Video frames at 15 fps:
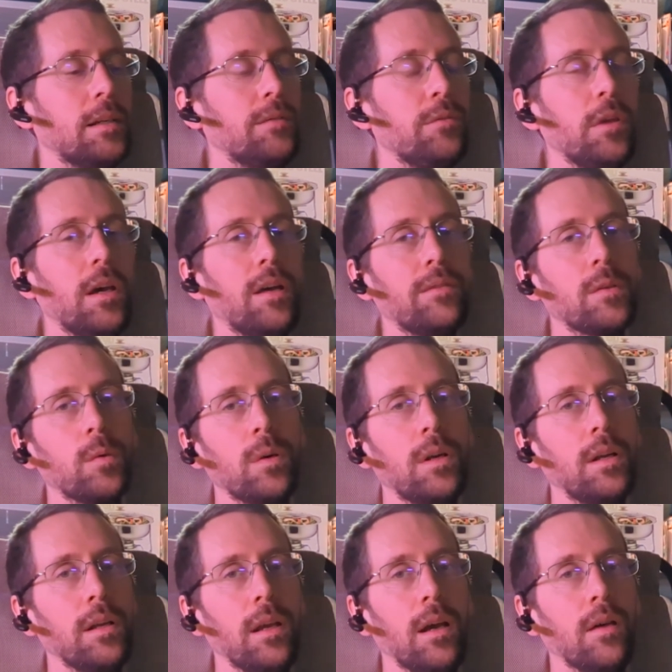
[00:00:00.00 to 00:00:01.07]
If you have to wear
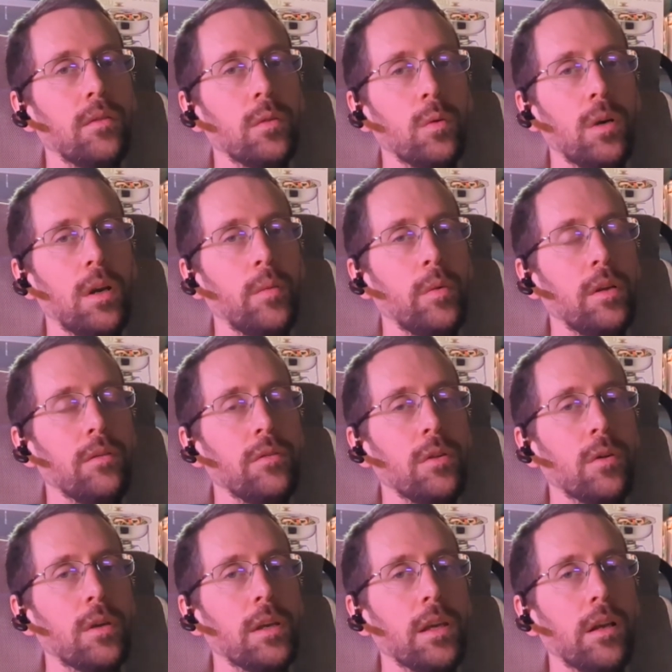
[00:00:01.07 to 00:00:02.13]
it, you have to wear it. But if you
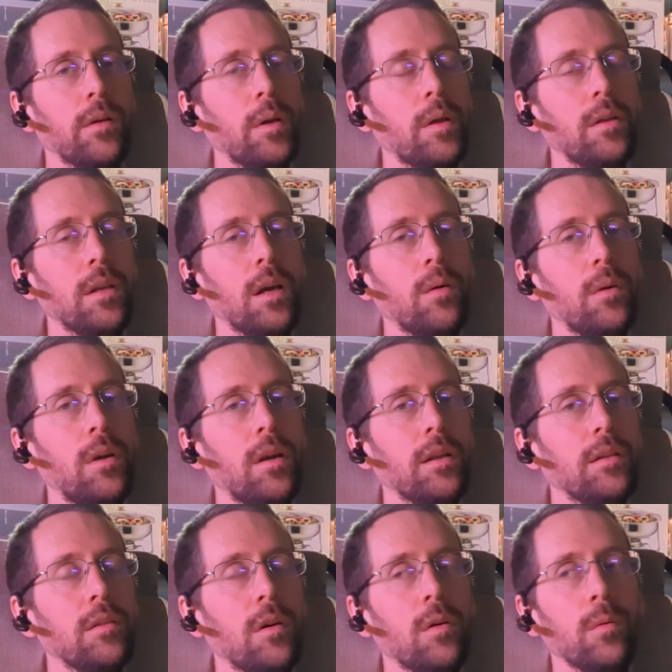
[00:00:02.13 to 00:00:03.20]
can get away with not wearing
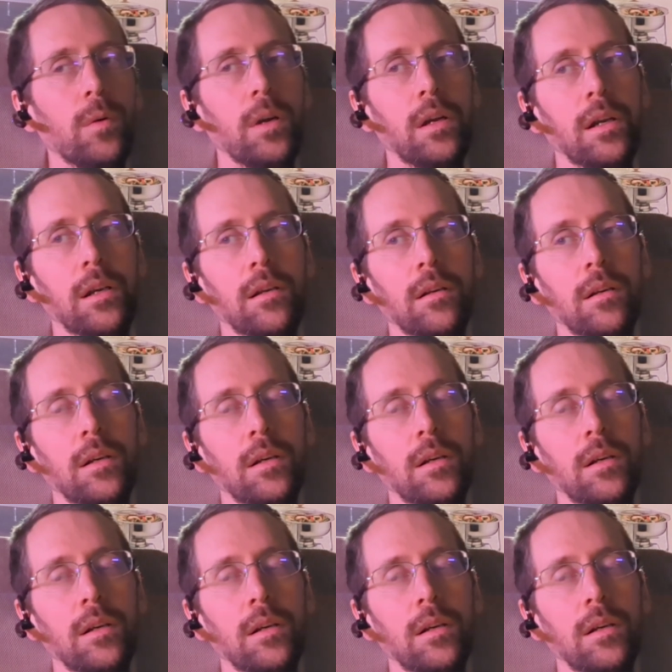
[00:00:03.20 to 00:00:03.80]
it, don't wear it,